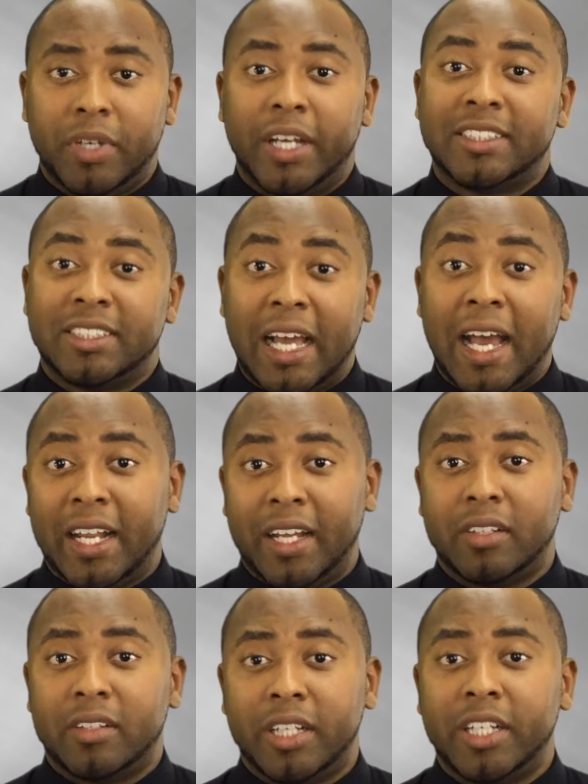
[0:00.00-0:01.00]
And
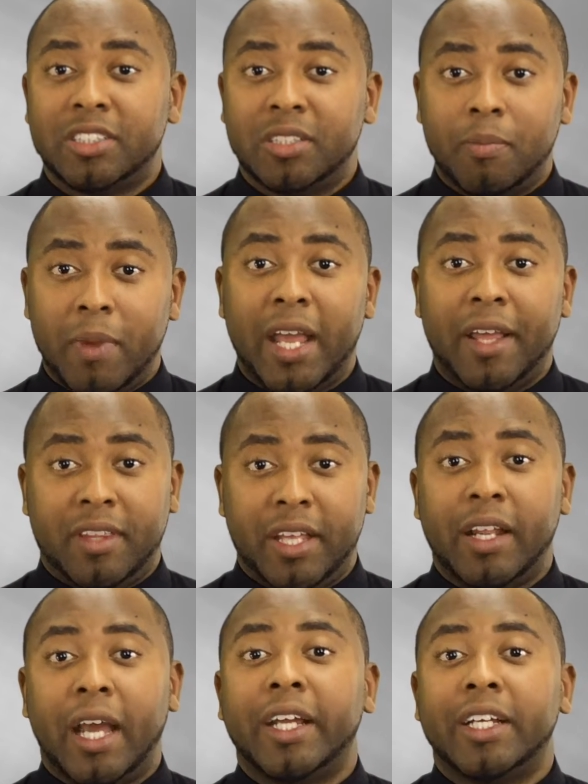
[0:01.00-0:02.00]
static is the main
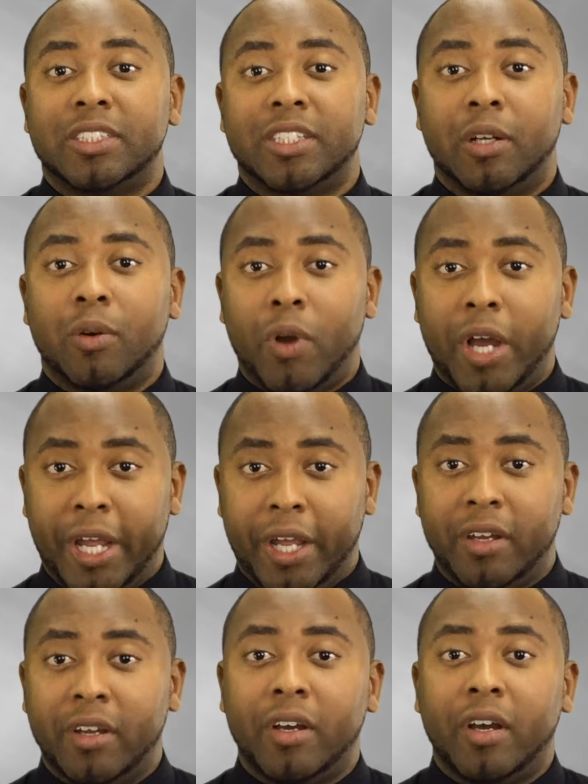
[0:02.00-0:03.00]
thing that gets in the
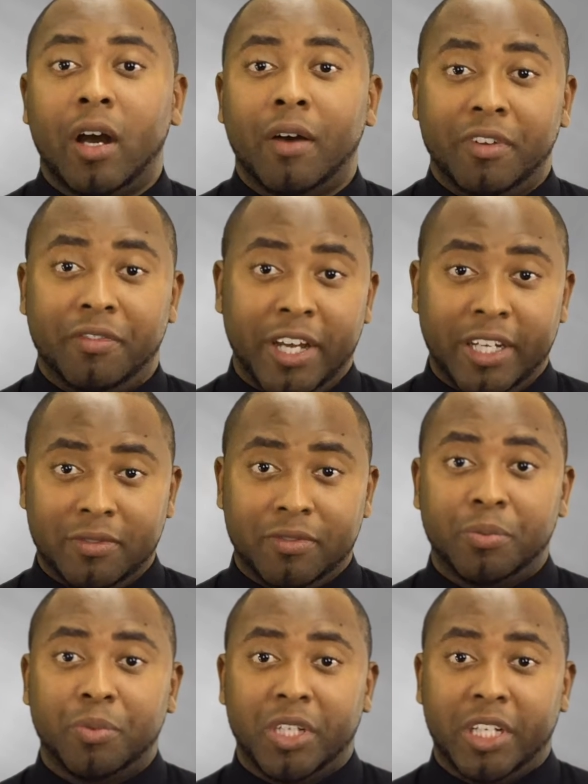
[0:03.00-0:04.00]
way of effective
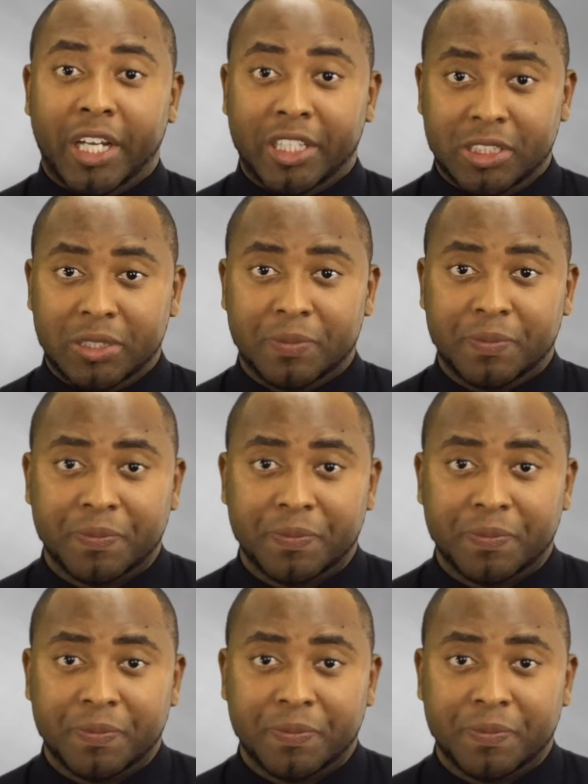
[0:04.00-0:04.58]
communication.